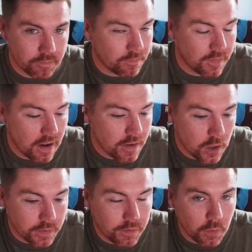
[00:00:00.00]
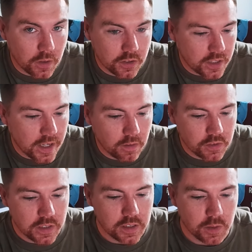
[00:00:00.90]
fair enough, if you want to stay,
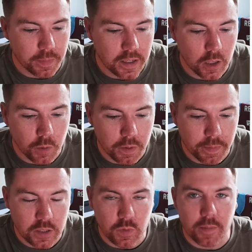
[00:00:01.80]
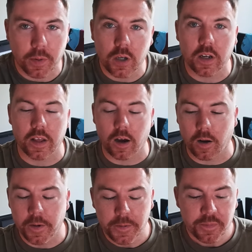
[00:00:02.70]
obviously it's a big club, depends where Burnley
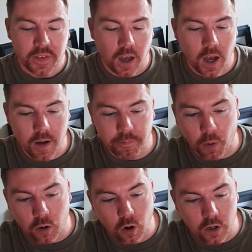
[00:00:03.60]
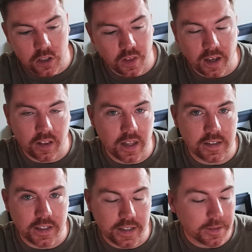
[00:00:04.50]
are. But according to The
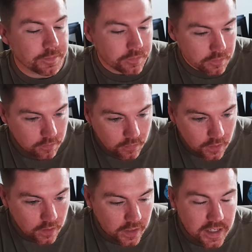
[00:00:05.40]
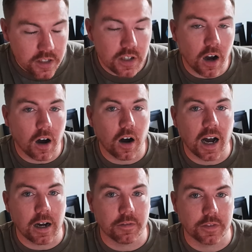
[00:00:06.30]
Athletic, Leeds are
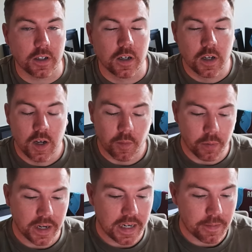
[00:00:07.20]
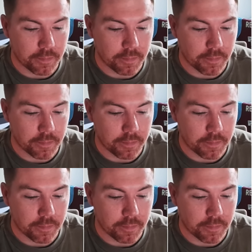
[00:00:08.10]
after bringing him